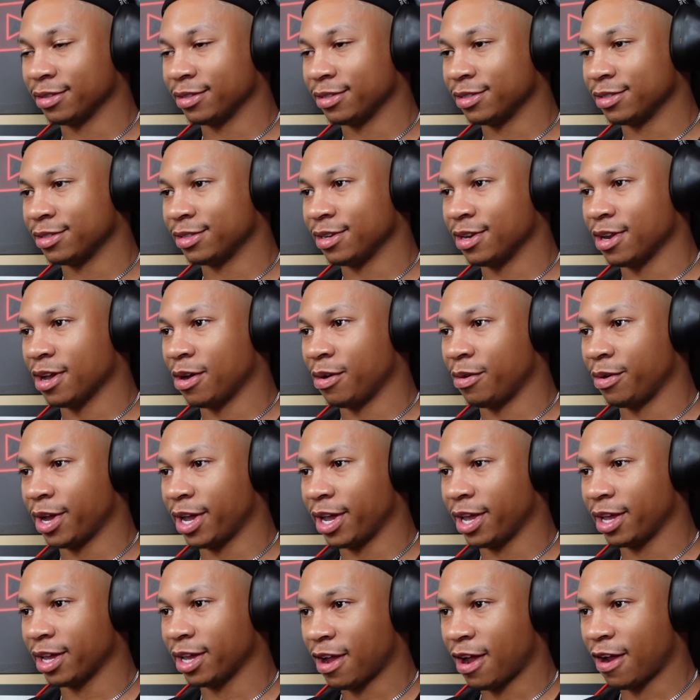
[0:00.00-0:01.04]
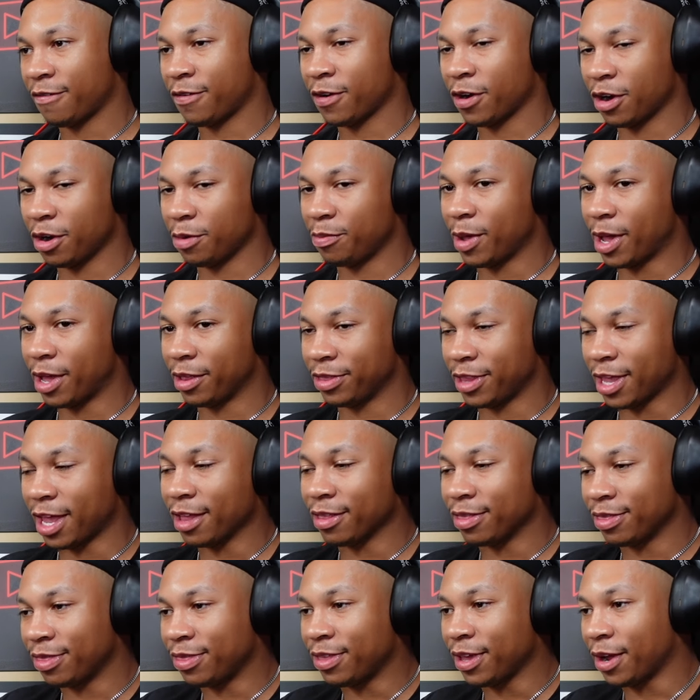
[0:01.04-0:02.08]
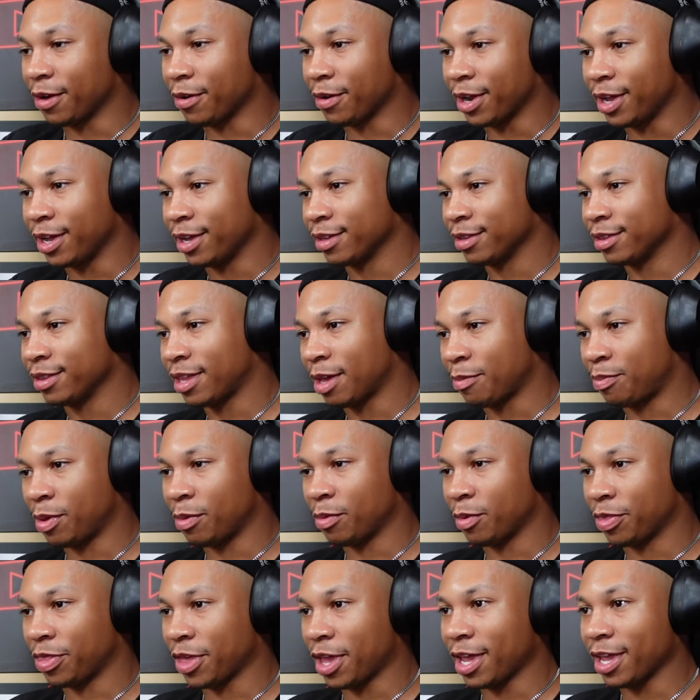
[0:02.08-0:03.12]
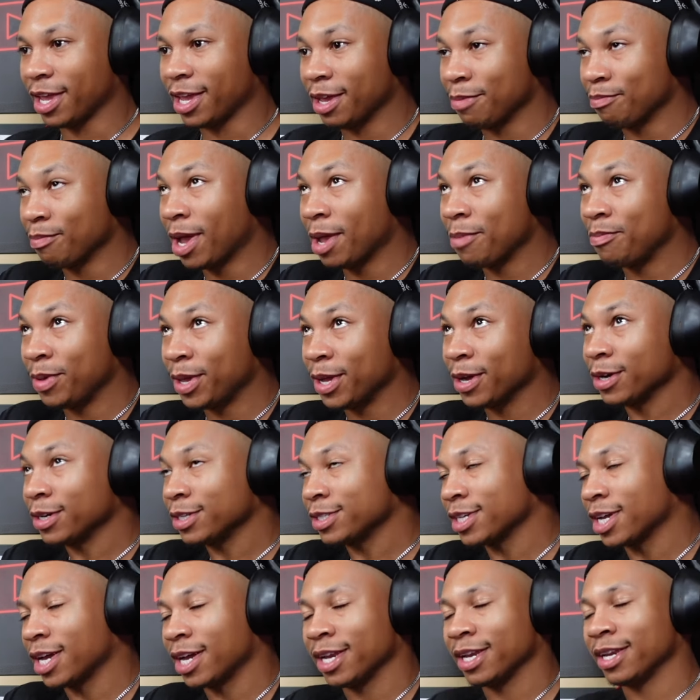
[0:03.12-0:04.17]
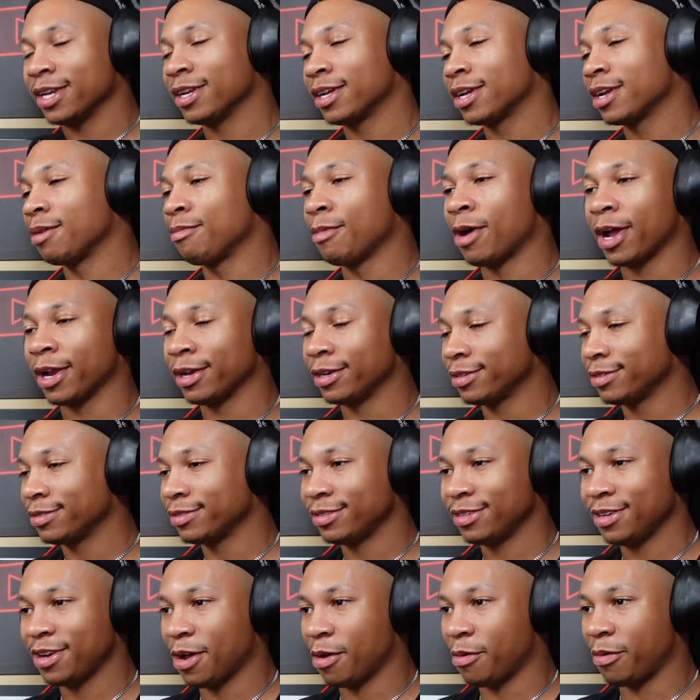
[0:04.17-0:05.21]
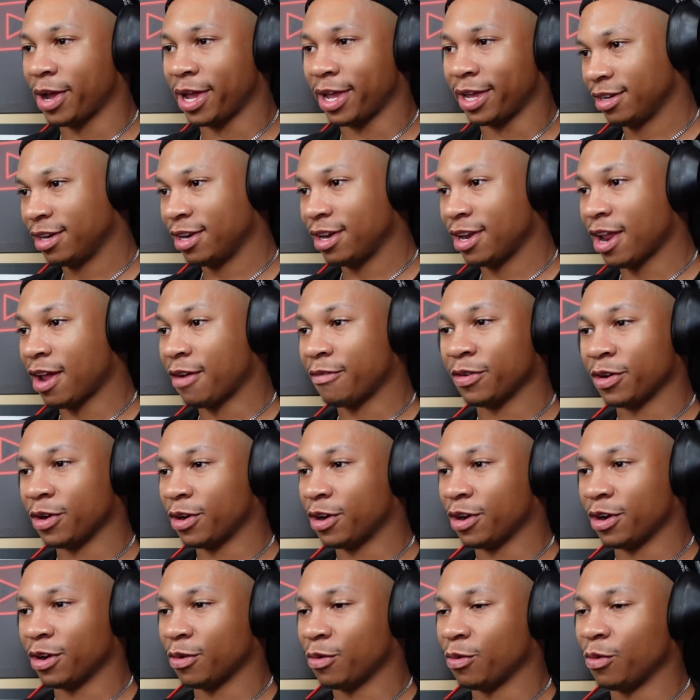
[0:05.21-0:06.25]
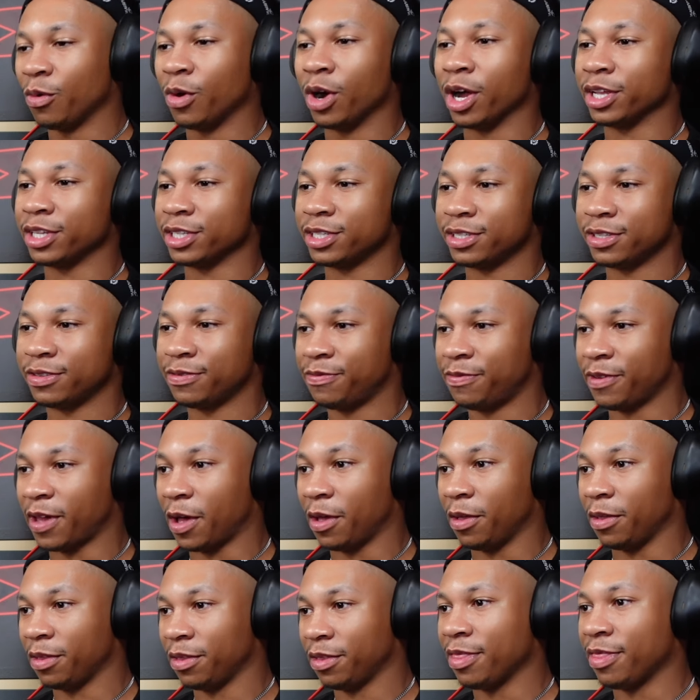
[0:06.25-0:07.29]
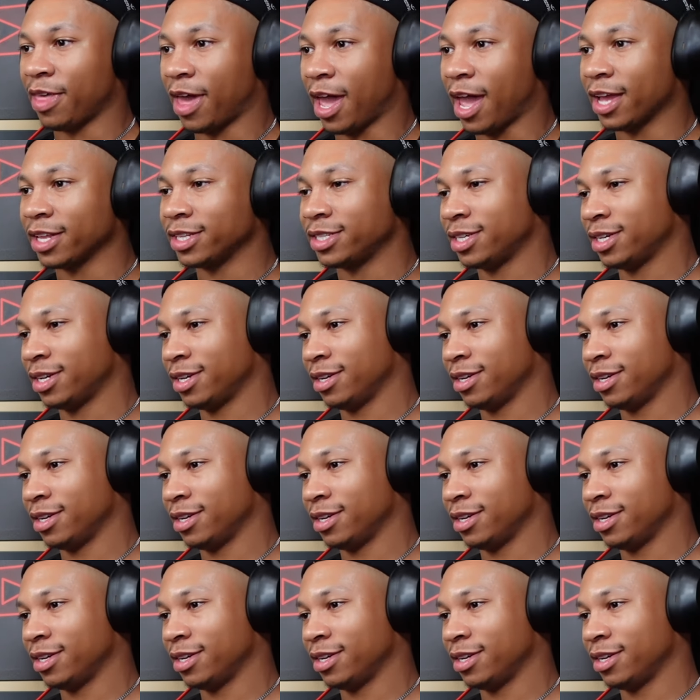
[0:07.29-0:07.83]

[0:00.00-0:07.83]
There's no way. I've heard about that theory that people think it might be her son. Come on. No way. Never once felt that.